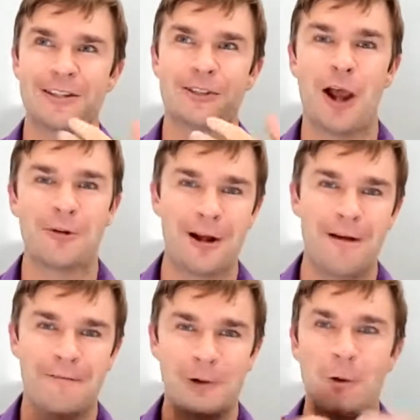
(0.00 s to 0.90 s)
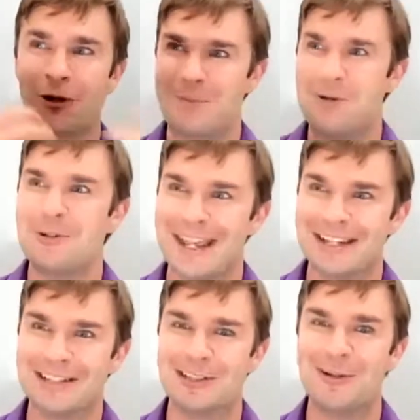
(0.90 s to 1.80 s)
genre of choral
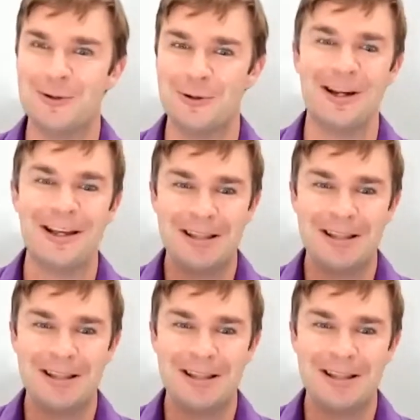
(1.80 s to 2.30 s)
music to